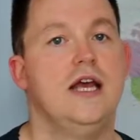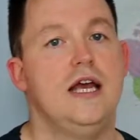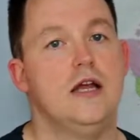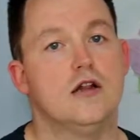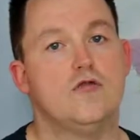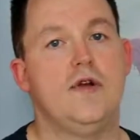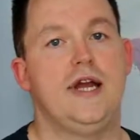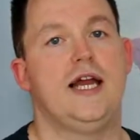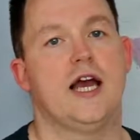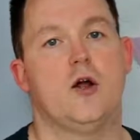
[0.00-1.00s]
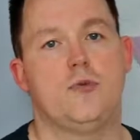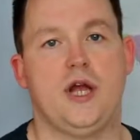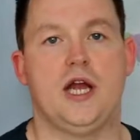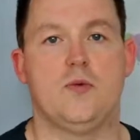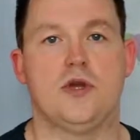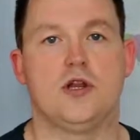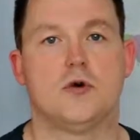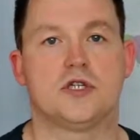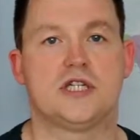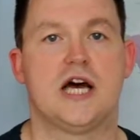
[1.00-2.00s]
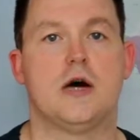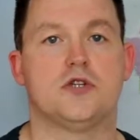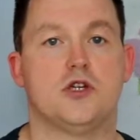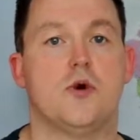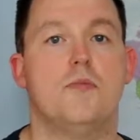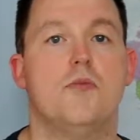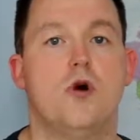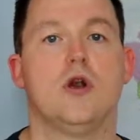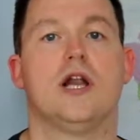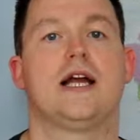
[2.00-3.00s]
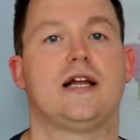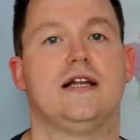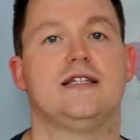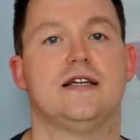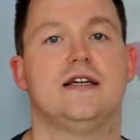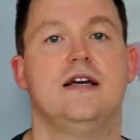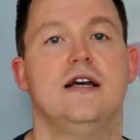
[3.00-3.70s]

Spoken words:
It'll really help dealing with those touts who are more likely to